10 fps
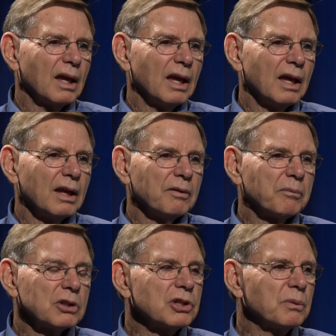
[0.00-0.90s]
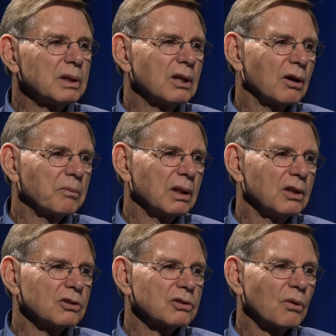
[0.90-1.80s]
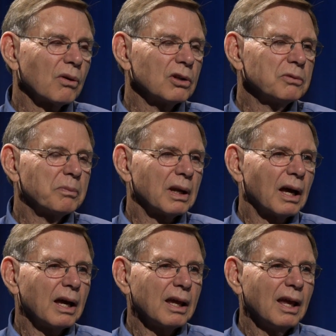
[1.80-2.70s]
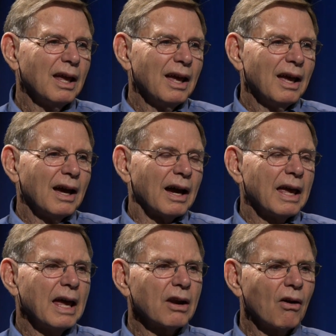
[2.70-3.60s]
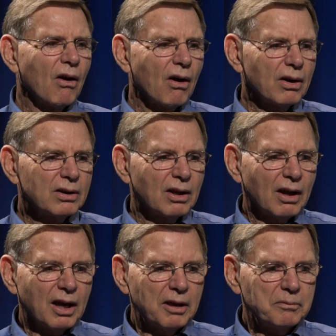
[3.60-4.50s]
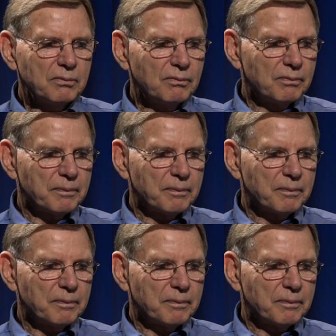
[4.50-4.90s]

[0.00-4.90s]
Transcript: But she would tell me these stories, but I had a hard time